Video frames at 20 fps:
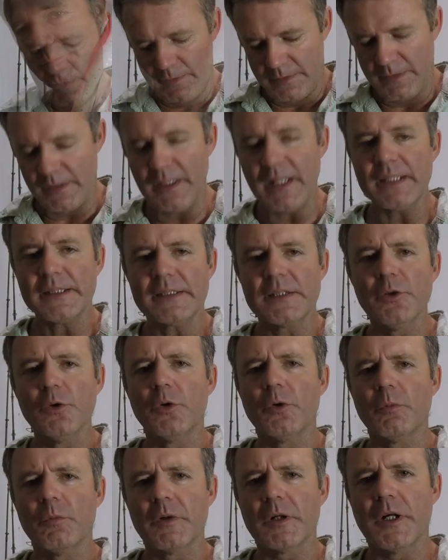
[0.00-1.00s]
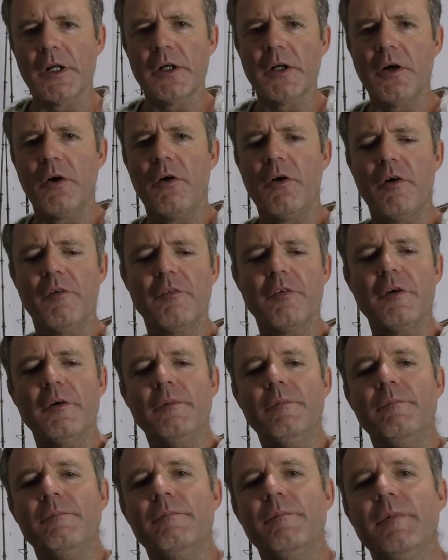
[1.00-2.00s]
The next lure we're going to go
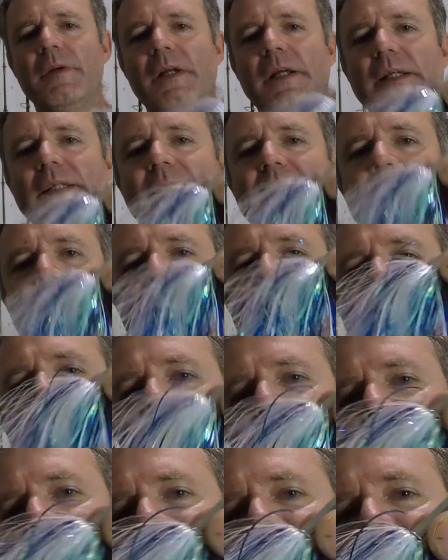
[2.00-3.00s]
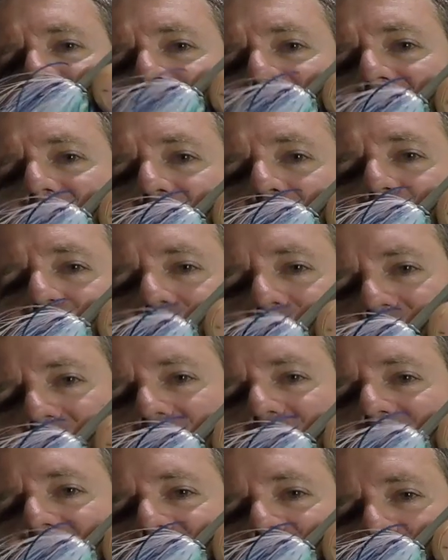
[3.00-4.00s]
over is the Billy Bait
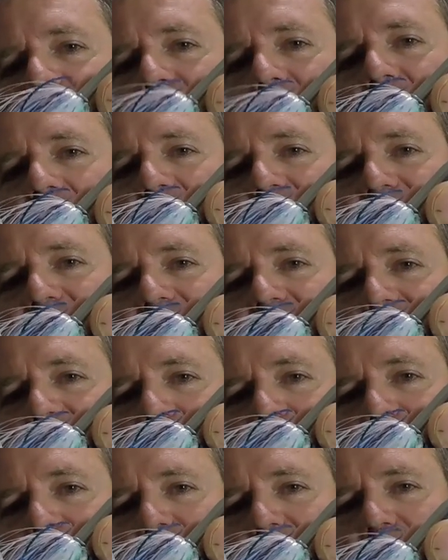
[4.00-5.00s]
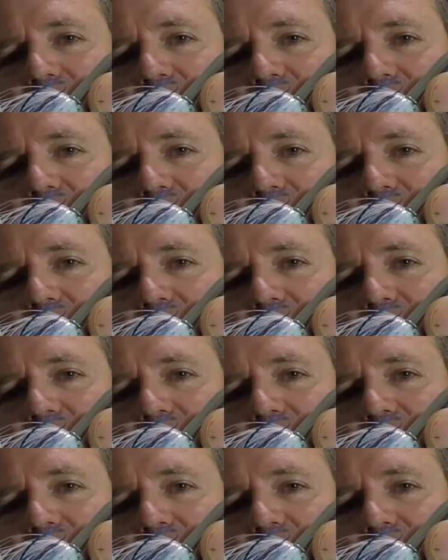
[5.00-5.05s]
Mini Turbo Slammer.